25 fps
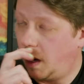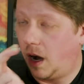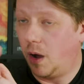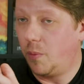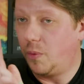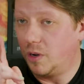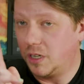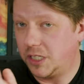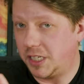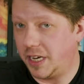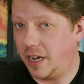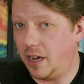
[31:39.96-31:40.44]
I
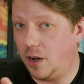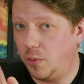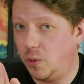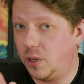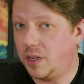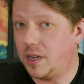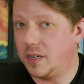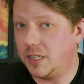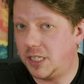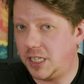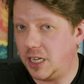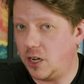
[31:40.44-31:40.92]
want to say, I will
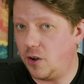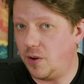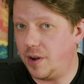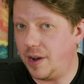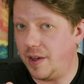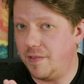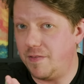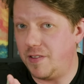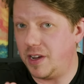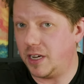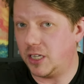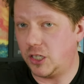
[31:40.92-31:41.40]
consider it
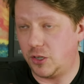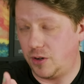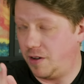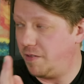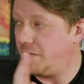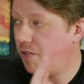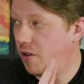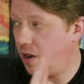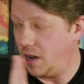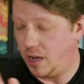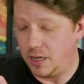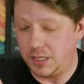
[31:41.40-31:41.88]
a victory
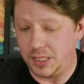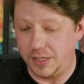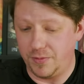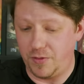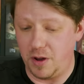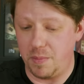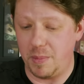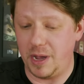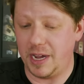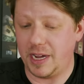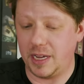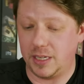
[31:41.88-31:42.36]
for us if
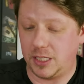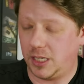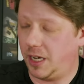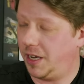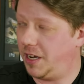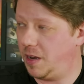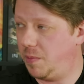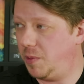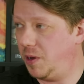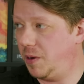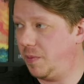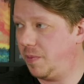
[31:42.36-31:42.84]
we make it to
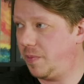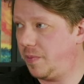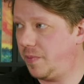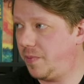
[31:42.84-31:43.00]
honeymoon.